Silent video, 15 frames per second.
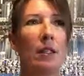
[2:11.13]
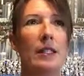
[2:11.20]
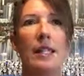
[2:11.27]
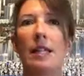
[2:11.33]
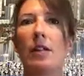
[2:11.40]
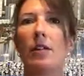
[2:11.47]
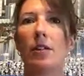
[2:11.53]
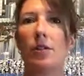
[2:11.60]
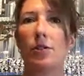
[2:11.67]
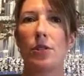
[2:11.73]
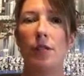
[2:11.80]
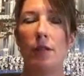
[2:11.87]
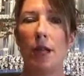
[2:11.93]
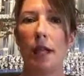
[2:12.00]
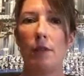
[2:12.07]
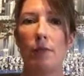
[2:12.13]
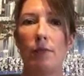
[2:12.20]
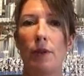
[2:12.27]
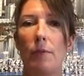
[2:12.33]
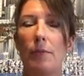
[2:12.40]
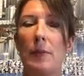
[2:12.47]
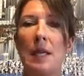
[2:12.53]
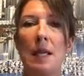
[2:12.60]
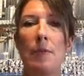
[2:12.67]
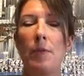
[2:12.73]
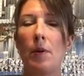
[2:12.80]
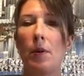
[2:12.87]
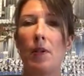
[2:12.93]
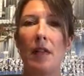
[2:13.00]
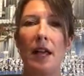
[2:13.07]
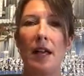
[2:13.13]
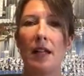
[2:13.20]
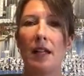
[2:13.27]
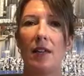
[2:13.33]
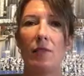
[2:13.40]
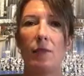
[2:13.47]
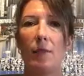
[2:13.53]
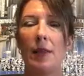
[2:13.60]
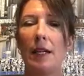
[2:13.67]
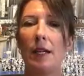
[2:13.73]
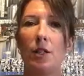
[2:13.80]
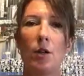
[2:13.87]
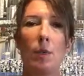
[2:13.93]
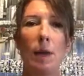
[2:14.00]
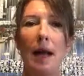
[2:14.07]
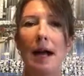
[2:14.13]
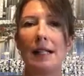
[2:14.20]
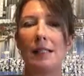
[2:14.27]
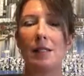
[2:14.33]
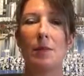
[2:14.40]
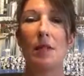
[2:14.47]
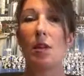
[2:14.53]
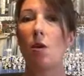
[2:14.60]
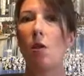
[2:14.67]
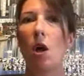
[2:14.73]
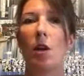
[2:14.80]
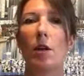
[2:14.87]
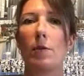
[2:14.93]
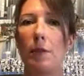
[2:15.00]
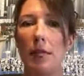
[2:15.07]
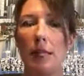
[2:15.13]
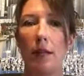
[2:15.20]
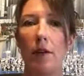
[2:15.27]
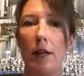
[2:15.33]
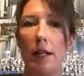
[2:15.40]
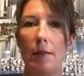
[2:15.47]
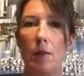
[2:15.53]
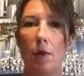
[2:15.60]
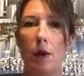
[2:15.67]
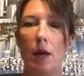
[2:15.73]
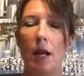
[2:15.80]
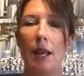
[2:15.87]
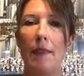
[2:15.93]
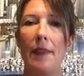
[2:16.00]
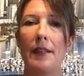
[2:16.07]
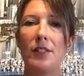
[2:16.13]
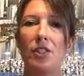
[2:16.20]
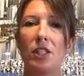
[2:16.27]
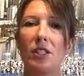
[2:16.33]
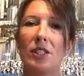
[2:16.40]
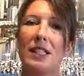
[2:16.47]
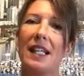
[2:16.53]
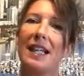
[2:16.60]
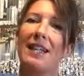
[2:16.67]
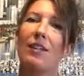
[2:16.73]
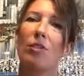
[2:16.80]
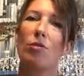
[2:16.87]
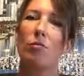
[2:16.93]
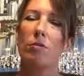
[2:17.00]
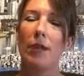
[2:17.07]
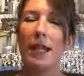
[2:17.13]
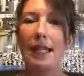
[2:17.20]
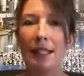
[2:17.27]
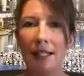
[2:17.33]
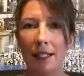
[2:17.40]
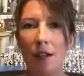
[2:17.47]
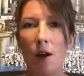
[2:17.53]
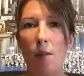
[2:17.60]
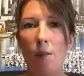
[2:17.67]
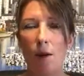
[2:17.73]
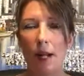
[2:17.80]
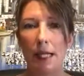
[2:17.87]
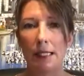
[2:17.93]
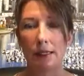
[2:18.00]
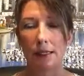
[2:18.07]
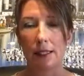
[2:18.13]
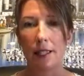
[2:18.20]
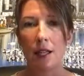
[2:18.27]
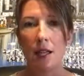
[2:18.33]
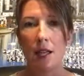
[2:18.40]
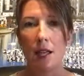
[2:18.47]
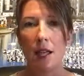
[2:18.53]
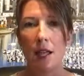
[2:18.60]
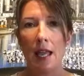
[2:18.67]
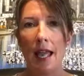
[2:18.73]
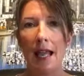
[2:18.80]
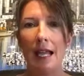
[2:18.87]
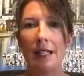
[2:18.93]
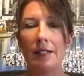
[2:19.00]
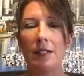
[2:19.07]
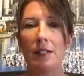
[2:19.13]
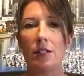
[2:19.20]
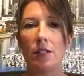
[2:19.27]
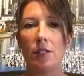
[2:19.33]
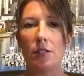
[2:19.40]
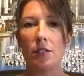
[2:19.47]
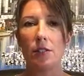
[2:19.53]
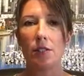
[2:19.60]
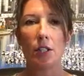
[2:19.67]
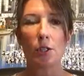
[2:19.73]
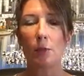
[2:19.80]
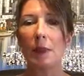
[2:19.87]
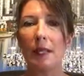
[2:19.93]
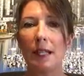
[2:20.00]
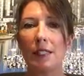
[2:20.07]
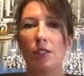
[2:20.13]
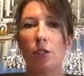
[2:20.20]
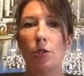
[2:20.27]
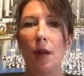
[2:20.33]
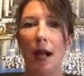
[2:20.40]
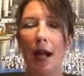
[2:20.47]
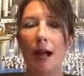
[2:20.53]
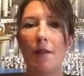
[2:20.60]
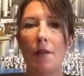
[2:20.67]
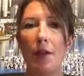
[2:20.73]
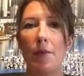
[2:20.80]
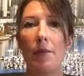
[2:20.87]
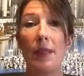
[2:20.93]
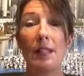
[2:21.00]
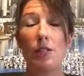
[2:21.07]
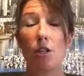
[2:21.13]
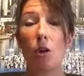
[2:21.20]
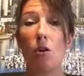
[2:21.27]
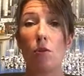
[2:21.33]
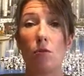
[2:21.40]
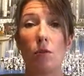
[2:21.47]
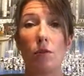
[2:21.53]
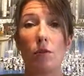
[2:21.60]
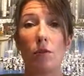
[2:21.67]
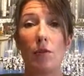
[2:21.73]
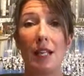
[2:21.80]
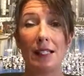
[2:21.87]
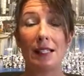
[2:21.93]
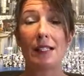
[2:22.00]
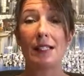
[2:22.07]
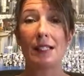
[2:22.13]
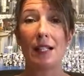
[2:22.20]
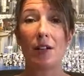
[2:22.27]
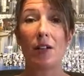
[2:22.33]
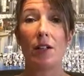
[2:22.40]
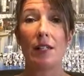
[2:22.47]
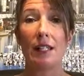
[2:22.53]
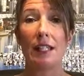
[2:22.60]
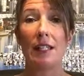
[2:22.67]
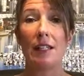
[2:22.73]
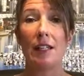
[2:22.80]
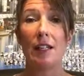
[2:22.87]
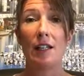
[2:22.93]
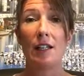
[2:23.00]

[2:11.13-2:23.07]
years, and from people that have been in your past that may no longer be there anymore, and they just get ingrained in our brains. And just because you have them, they don't necessarily